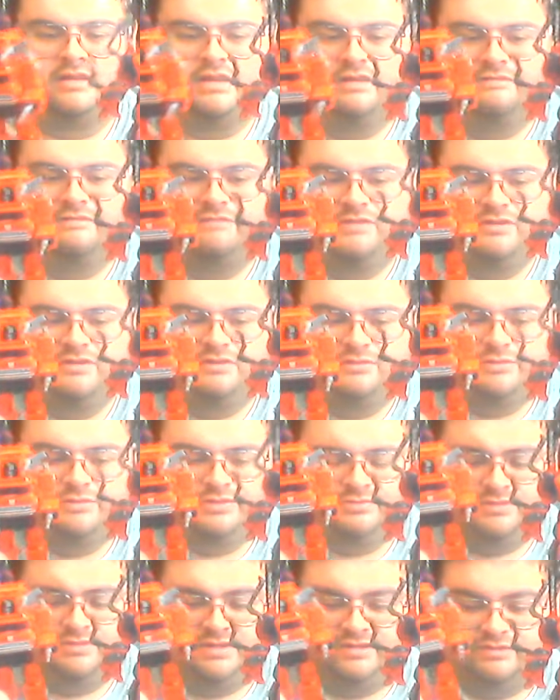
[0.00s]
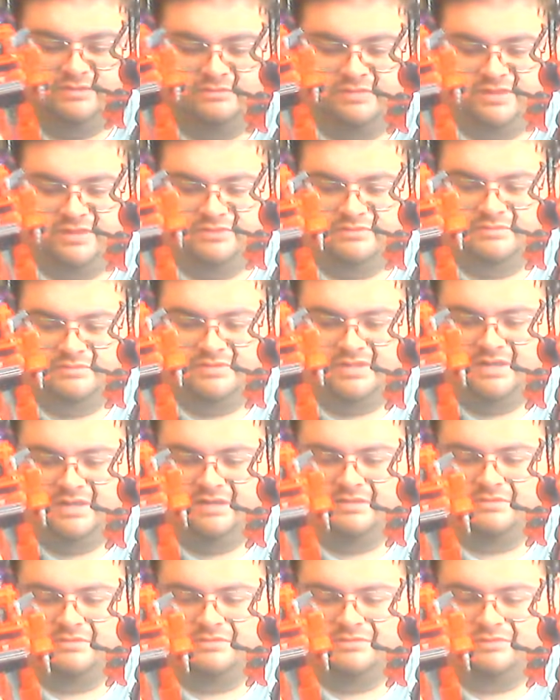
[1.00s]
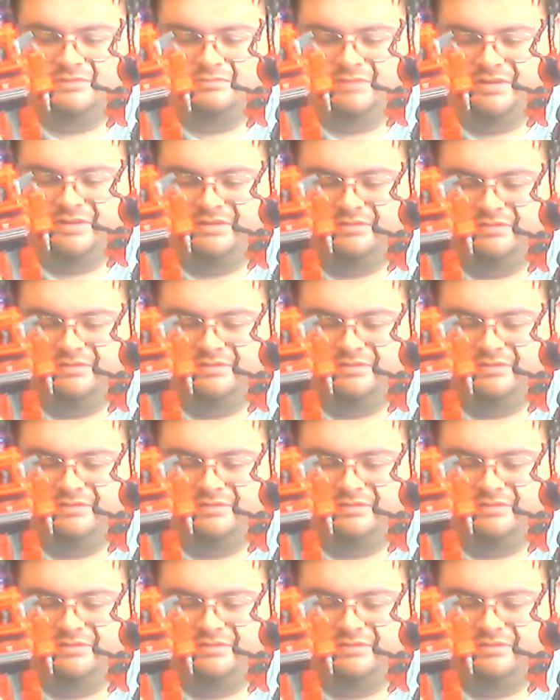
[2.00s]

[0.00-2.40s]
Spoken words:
Inferno was one of the Transformers characters where, in